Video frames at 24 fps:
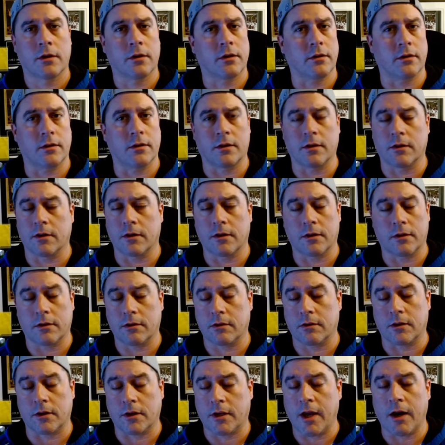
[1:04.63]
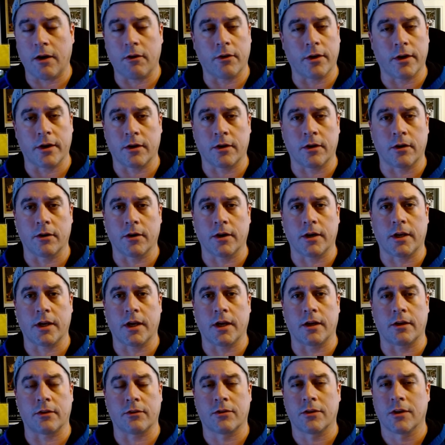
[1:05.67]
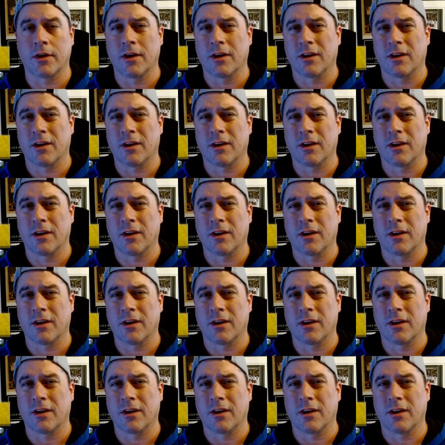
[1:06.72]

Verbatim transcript: the Carolina Hurricanes.